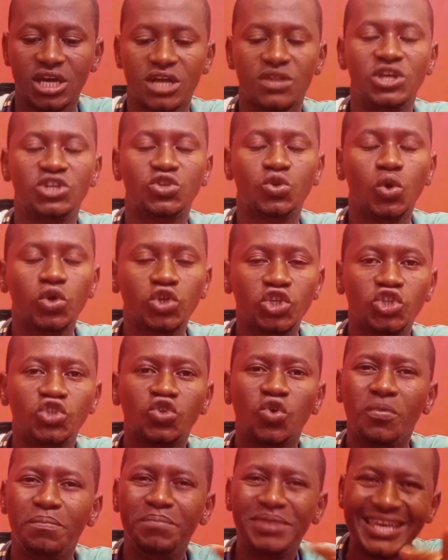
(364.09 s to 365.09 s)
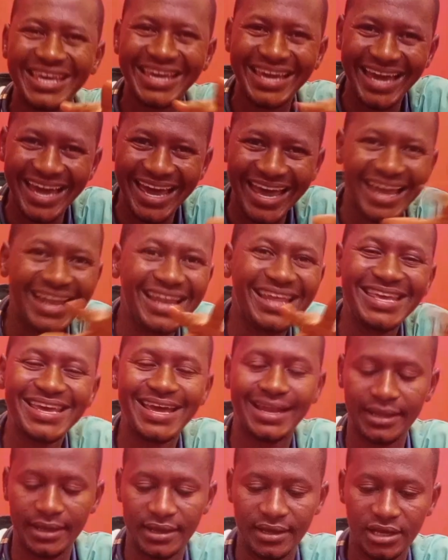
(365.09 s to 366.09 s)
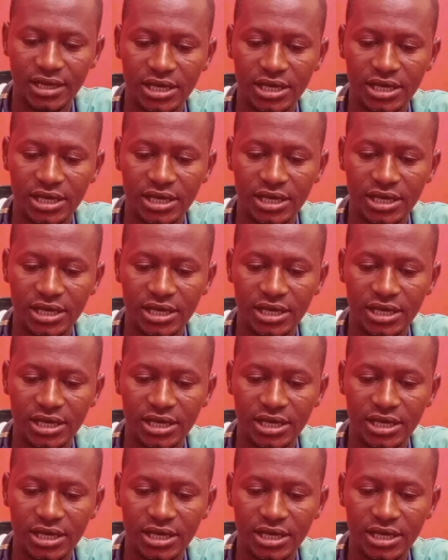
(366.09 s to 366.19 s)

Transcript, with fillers: The solution should be clearly.